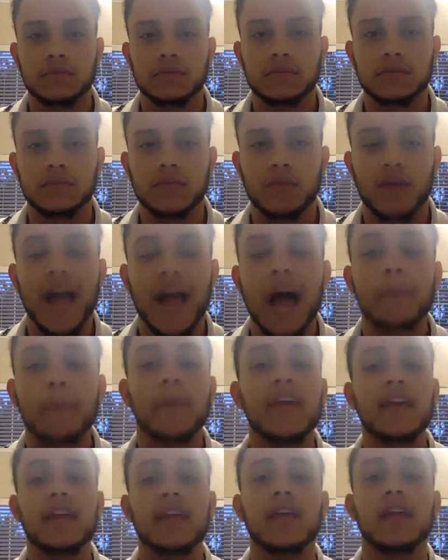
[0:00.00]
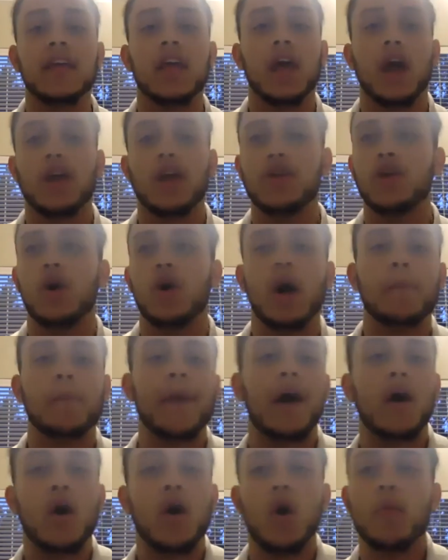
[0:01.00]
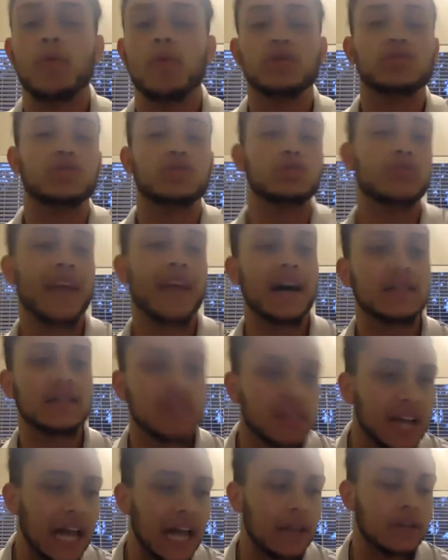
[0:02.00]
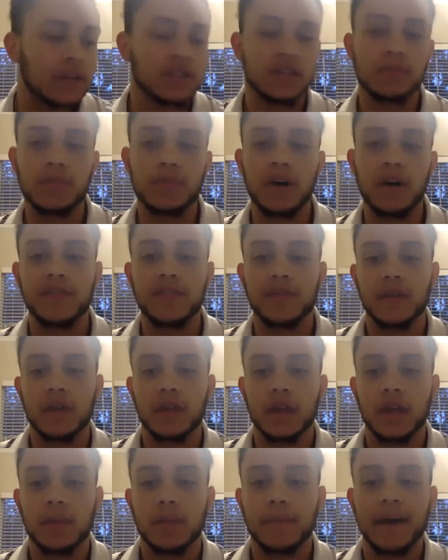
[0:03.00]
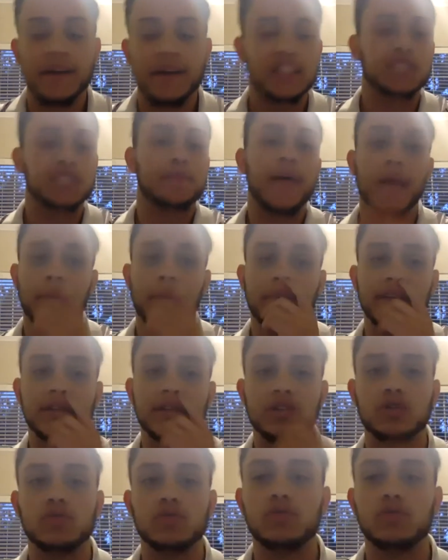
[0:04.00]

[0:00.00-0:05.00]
Right? I'm making, about almost $2,000 a month, about a smack P2,